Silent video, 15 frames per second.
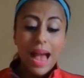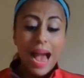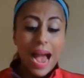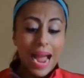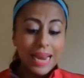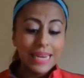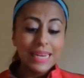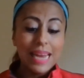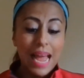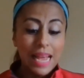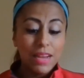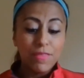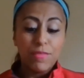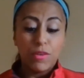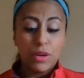I'd
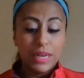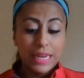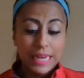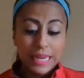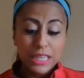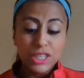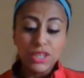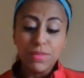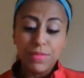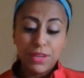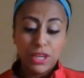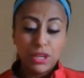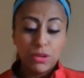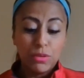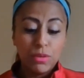like for each of
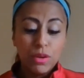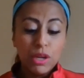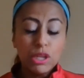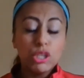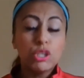you